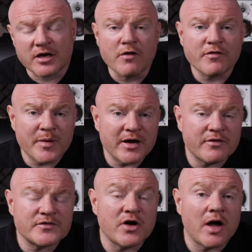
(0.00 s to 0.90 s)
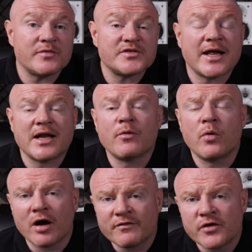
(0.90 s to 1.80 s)
And over a period of time, setting up
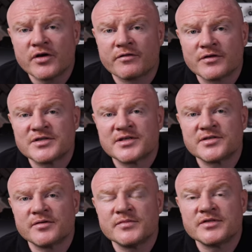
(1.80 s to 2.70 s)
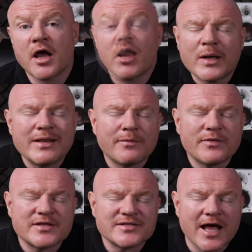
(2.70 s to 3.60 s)
quite a few different systems, when
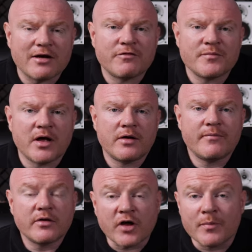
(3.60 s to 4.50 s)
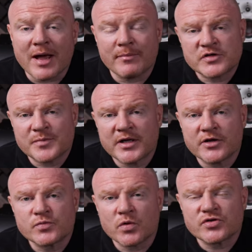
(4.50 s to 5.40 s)
the sound from the Dolby Atmos
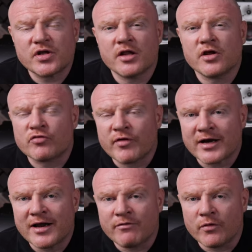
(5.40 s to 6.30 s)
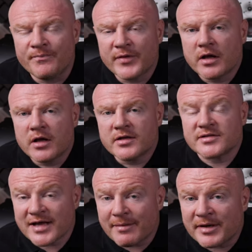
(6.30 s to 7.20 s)
speakers wasn't at the correct level,
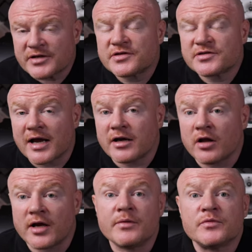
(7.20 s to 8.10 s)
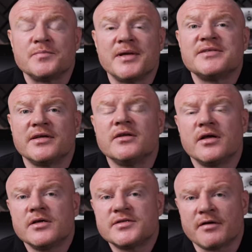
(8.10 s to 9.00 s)
the sound mix sounded like it was missing
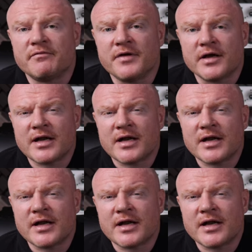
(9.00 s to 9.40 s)
something.